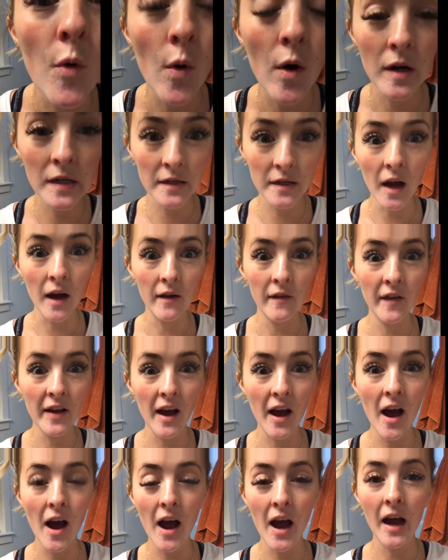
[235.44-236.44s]
more stuff.
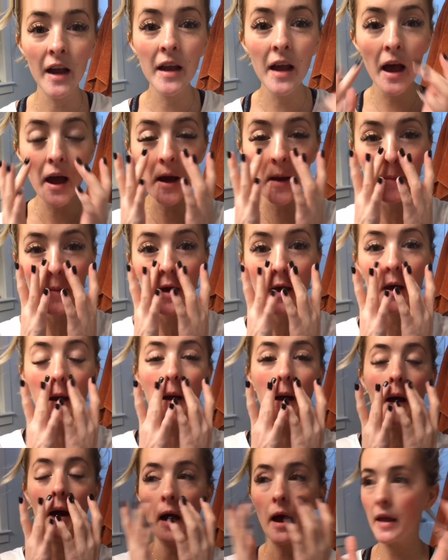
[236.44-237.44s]
Like
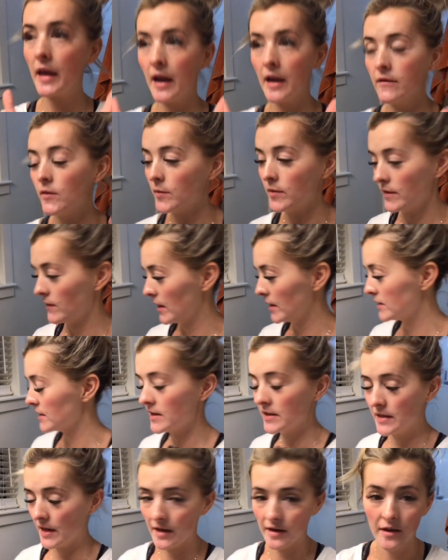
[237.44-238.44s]
I can't even believe it.
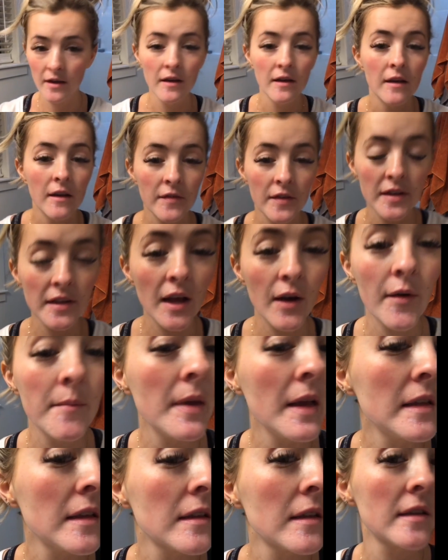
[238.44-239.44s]
It's insane. This is how
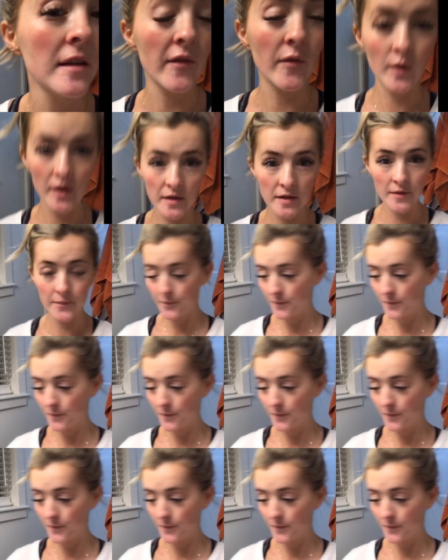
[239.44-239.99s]
amazing this stuff works.